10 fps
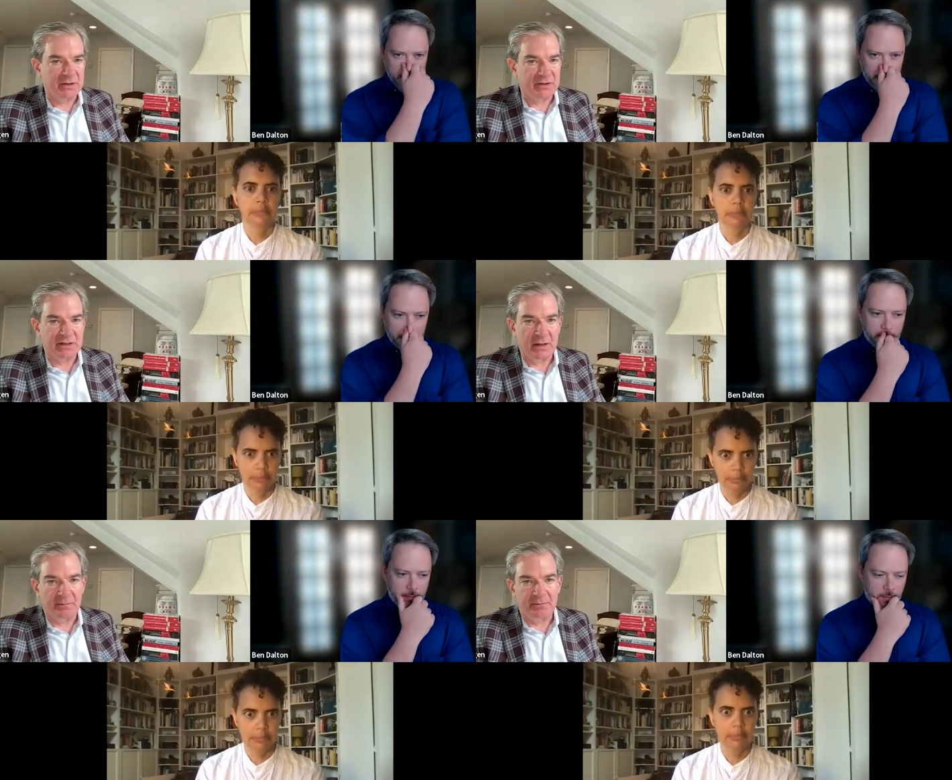Speaker 1: is
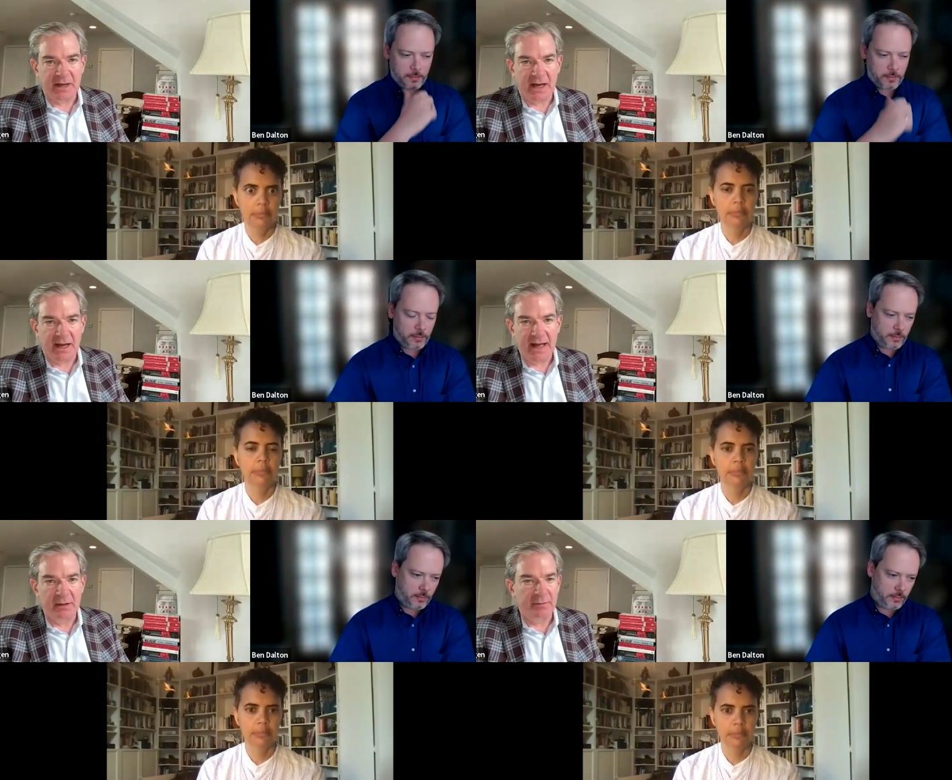there some
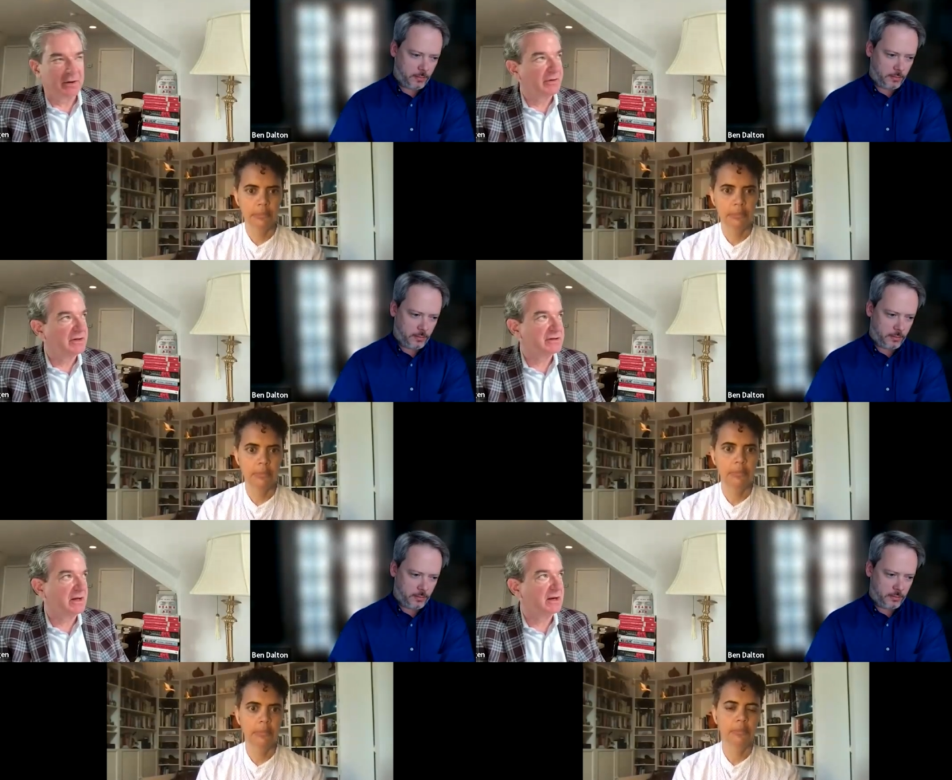kind of element of
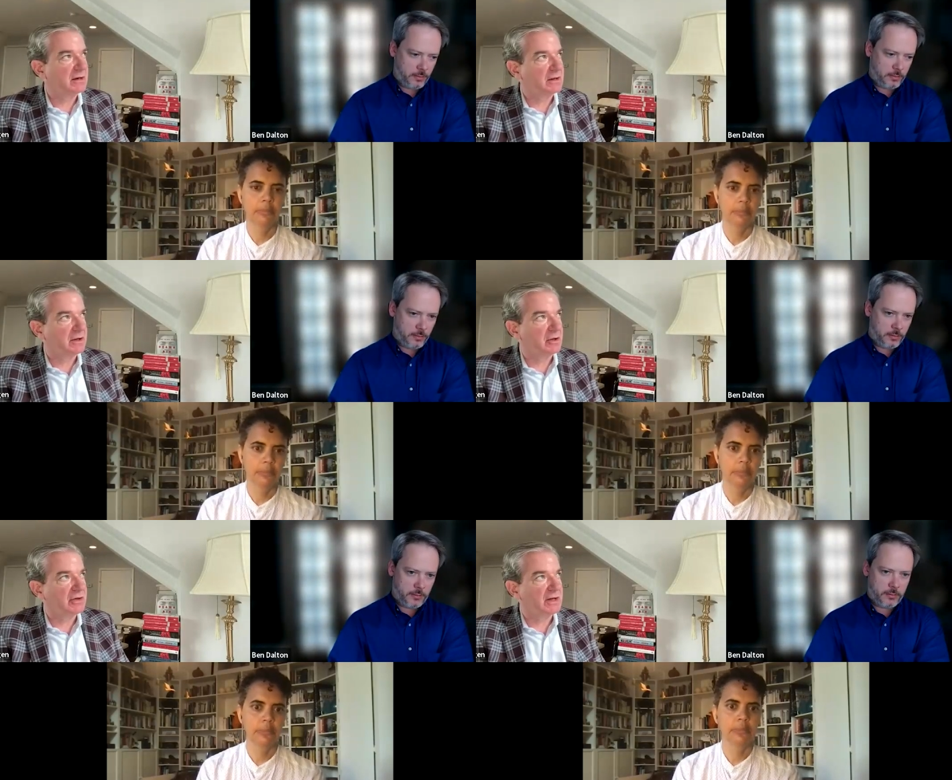this that
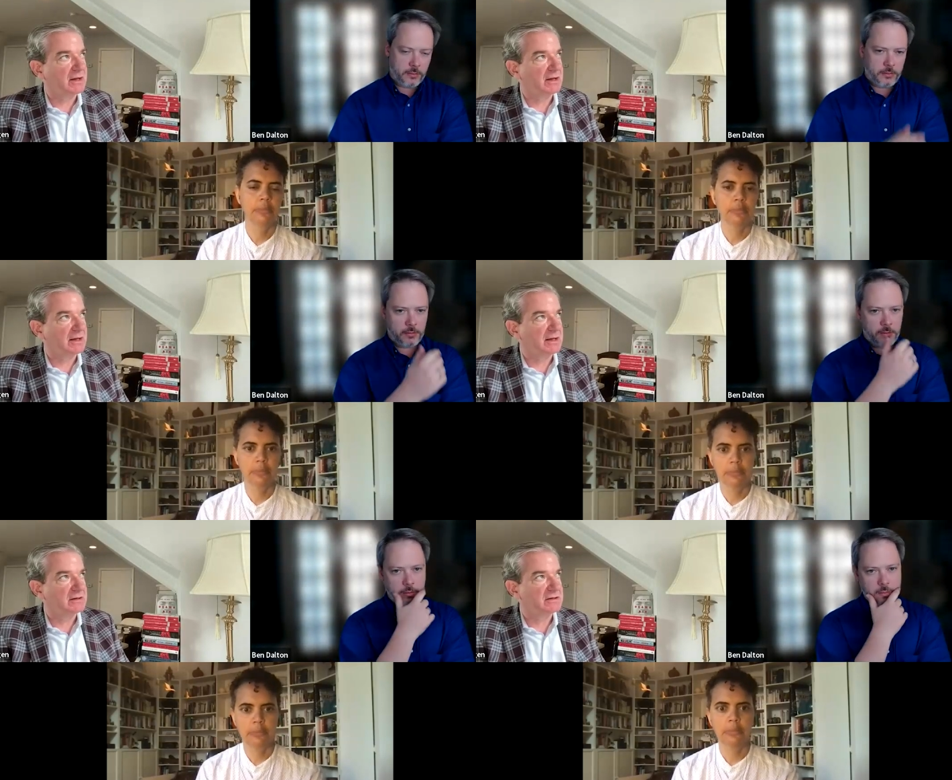that you think
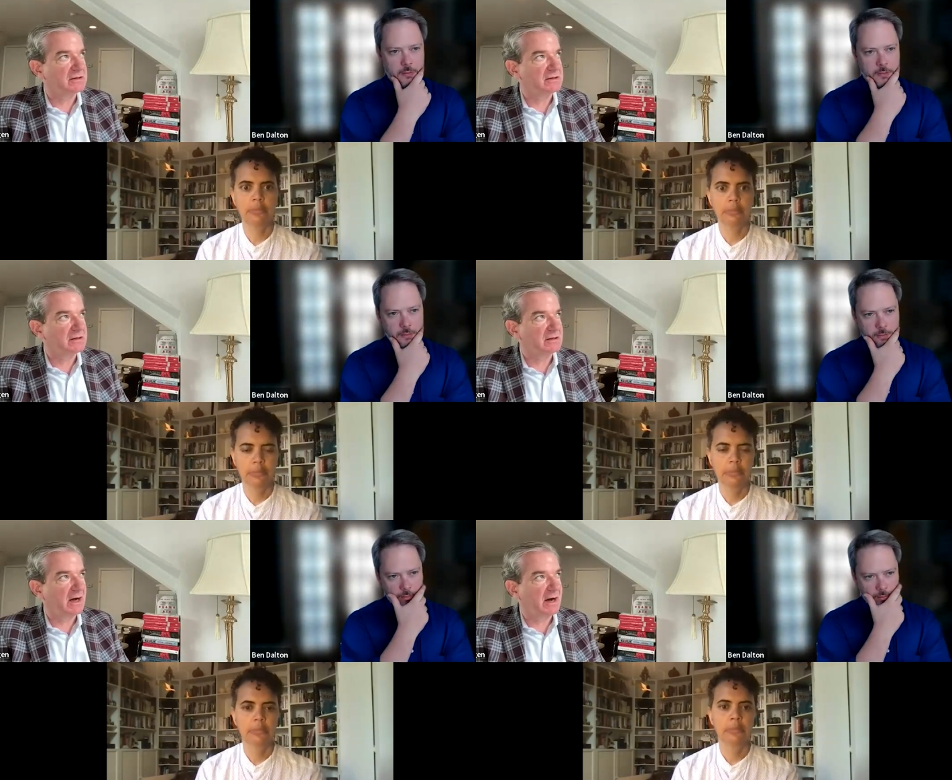is
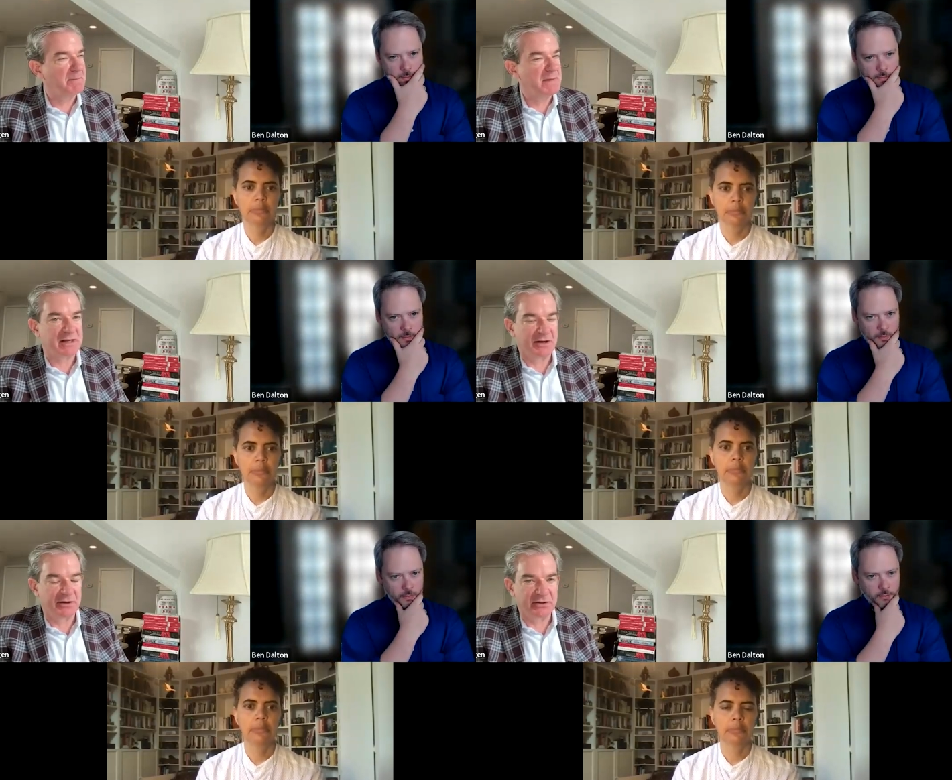
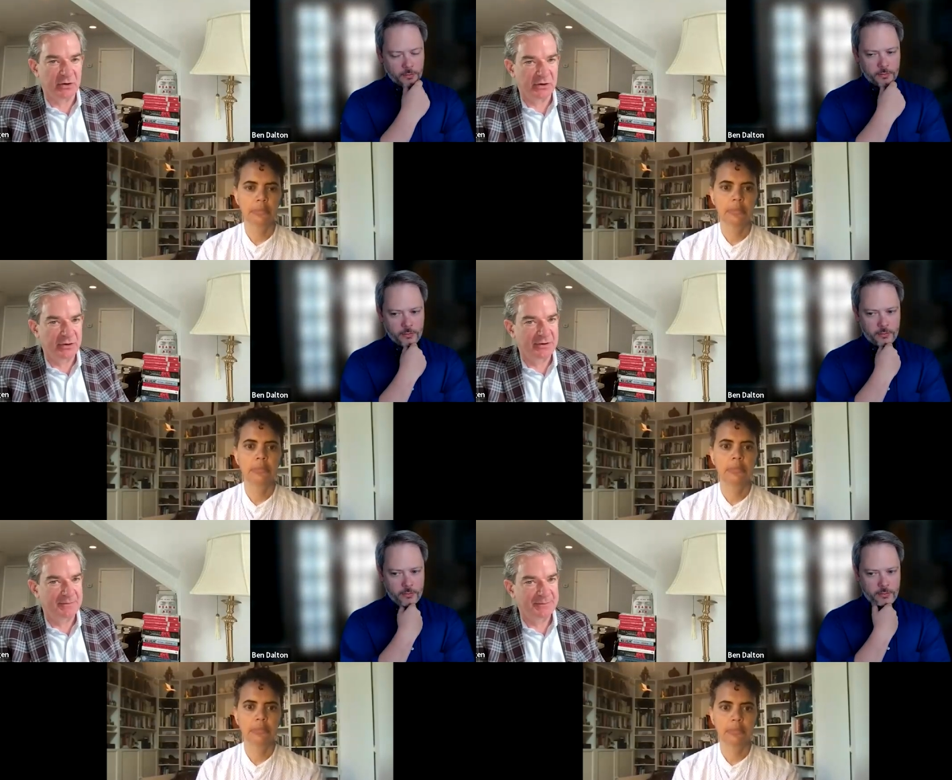
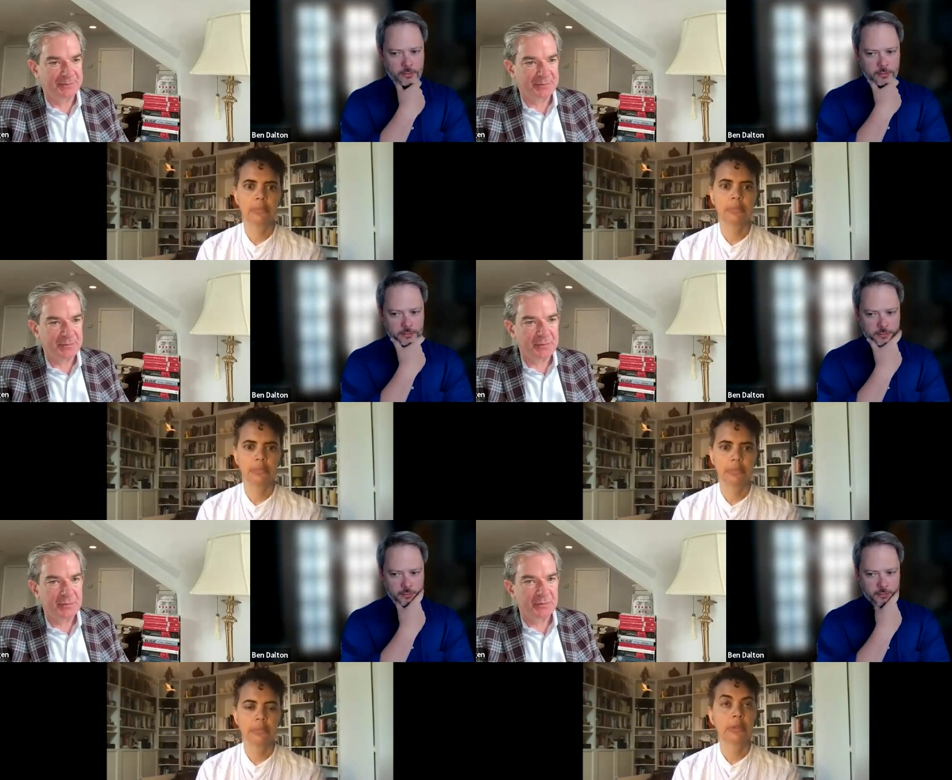misunderstood?
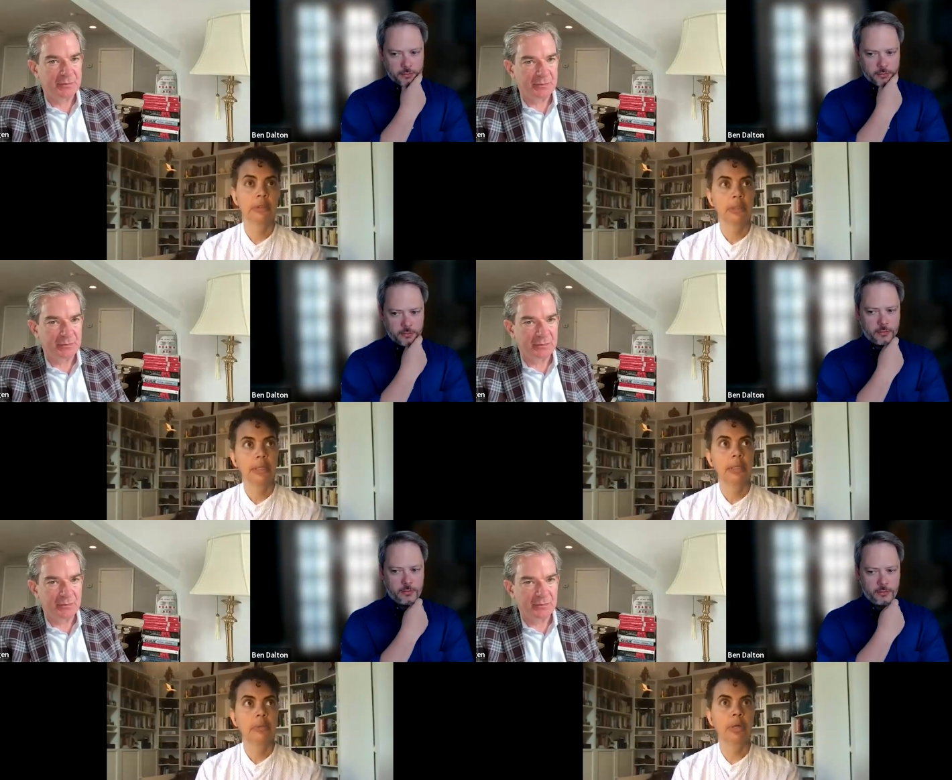
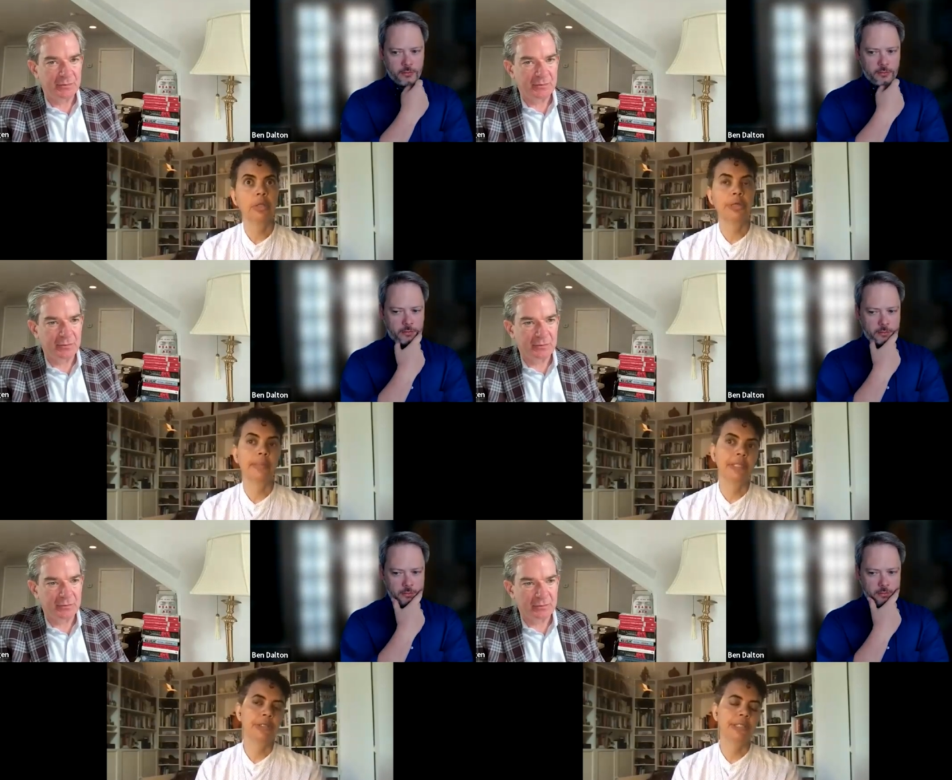
Speaker 2: Well, look,
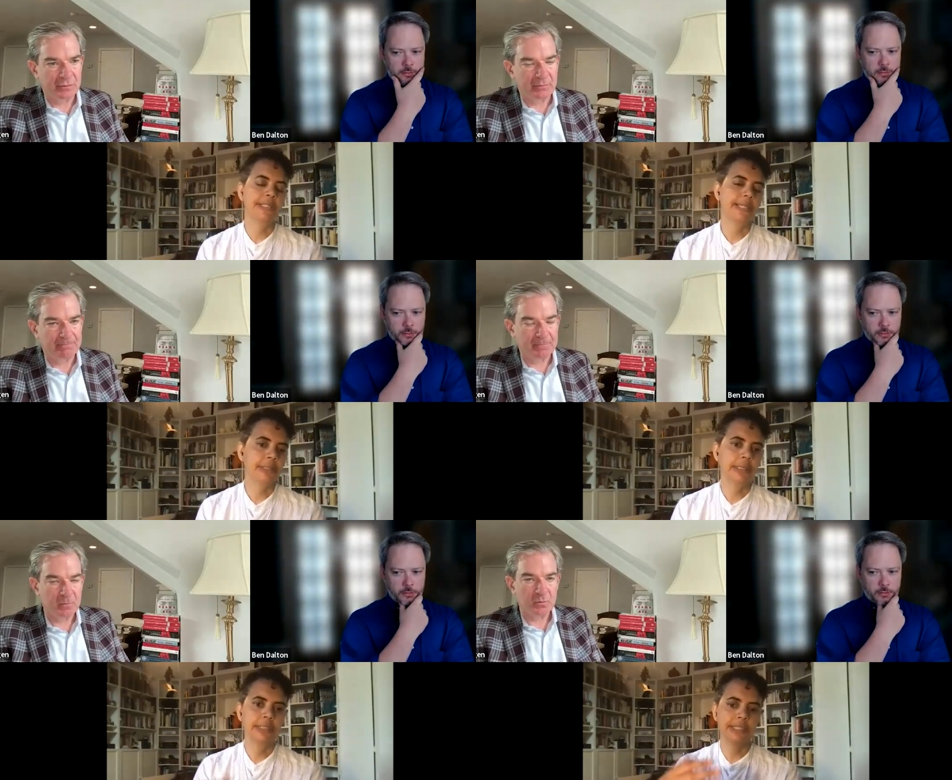I mean, there's a, a,